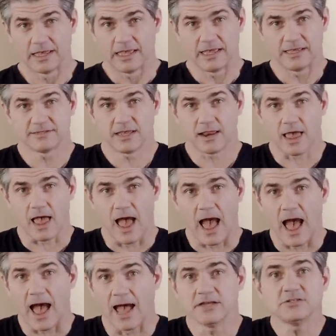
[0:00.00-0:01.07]
He said,
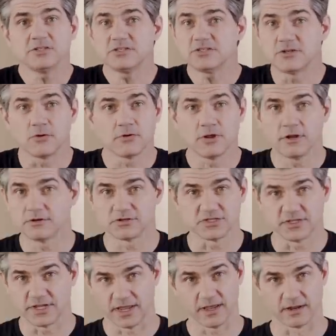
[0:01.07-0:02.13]
"I just don't
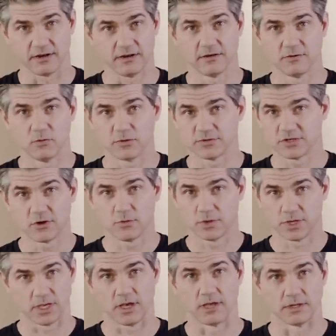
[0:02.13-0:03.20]
understand what's
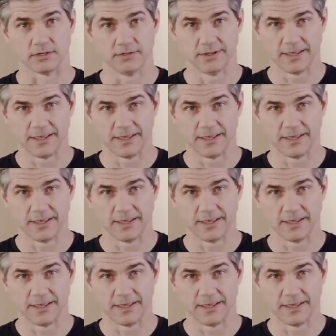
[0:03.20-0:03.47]
going on.